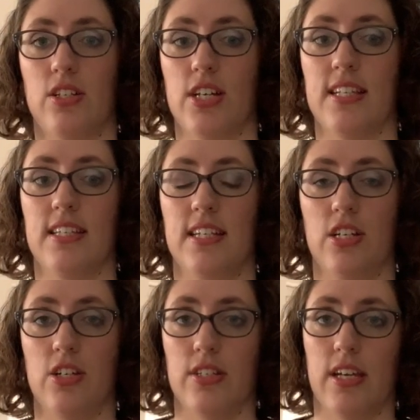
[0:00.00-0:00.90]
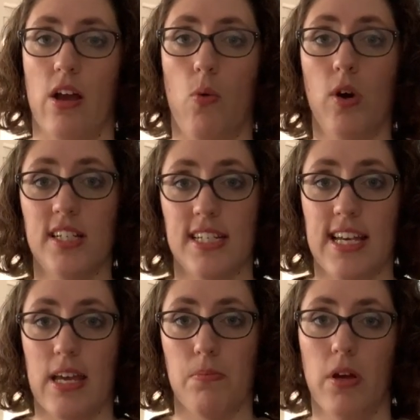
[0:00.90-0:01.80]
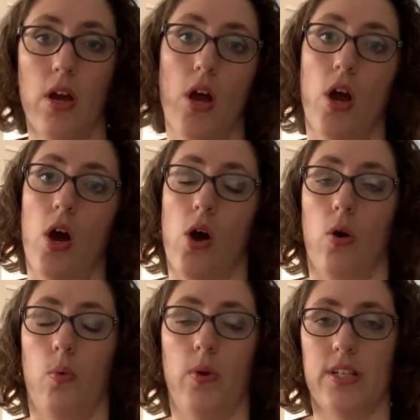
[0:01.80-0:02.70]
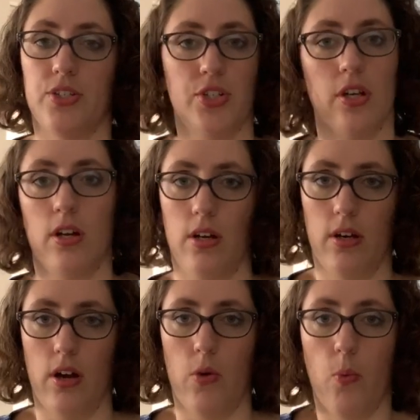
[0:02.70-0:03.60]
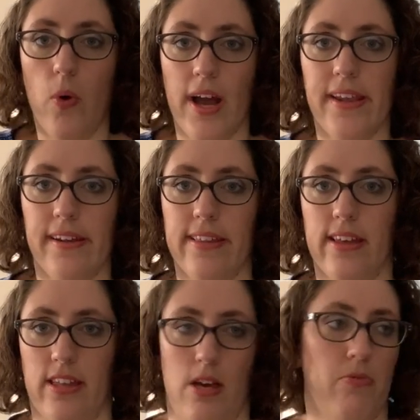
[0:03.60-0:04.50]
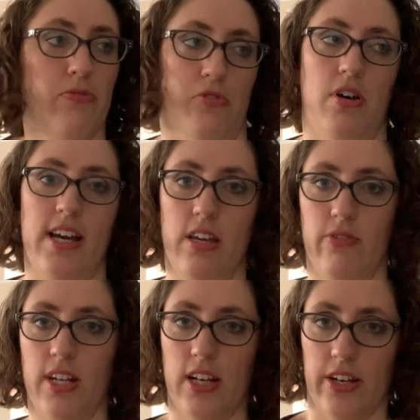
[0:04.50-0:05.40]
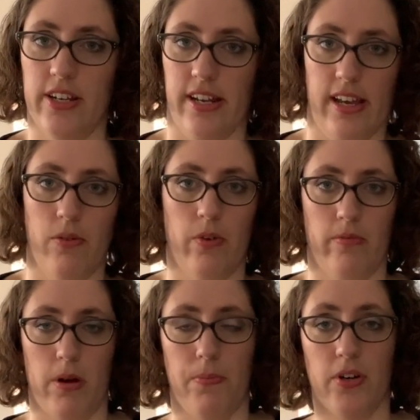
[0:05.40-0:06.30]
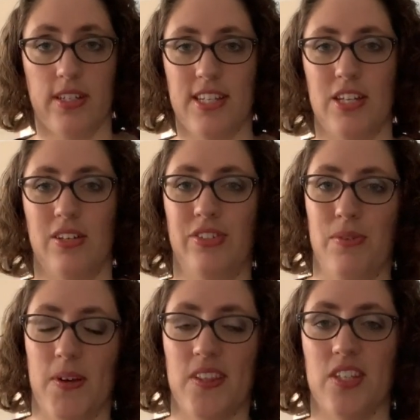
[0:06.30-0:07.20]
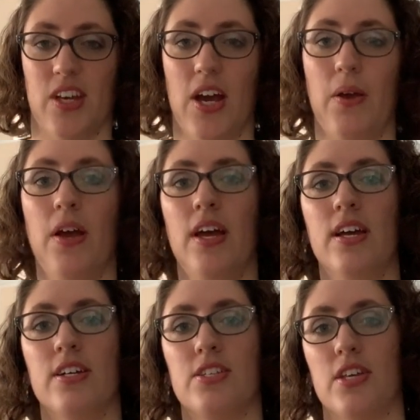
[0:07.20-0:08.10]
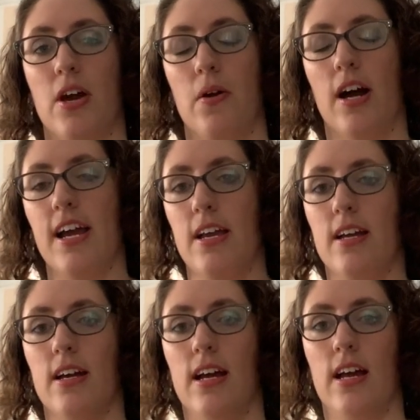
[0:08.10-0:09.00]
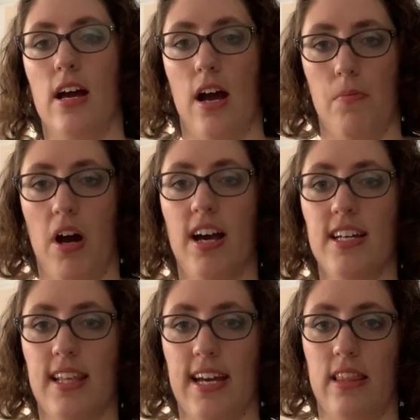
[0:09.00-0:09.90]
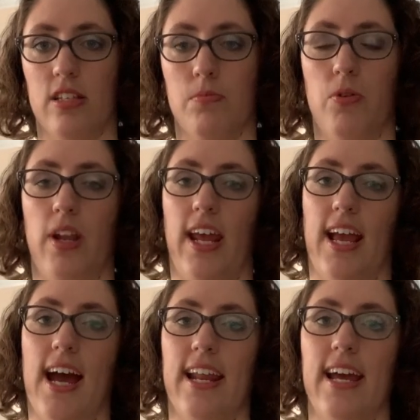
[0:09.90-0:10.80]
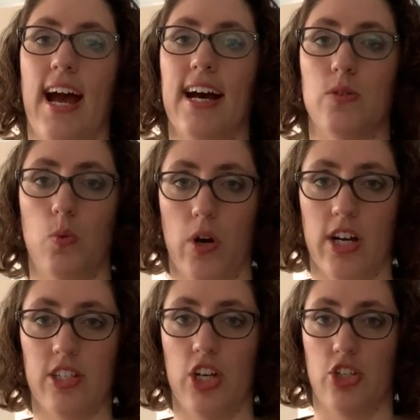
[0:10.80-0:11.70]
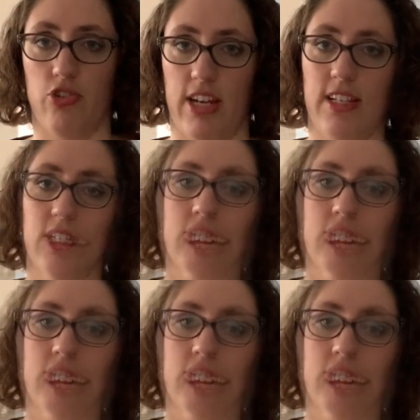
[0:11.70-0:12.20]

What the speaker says: suggested using Wonder Tape, which, why didn't I think of that before? I even included it in one of my boxes a few months ago. So I ironed that in this morning, and it has worked a treat.